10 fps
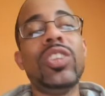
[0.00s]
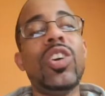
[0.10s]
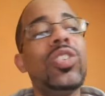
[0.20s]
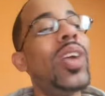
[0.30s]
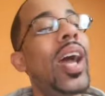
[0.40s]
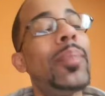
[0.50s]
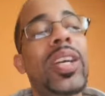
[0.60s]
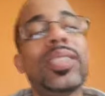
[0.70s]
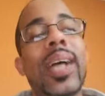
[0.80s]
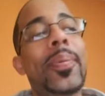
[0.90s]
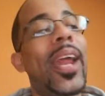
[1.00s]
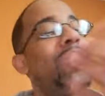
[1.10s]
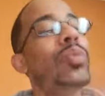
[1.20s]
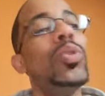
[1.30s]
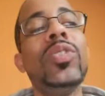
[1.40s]
yo you got to be on top of
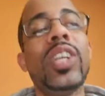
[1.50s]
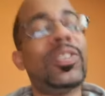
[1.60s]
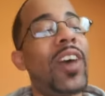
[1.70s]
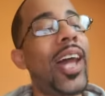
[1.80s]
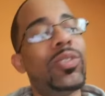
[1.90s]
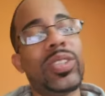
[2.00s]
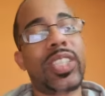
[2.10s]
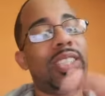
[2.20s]
that remove those followers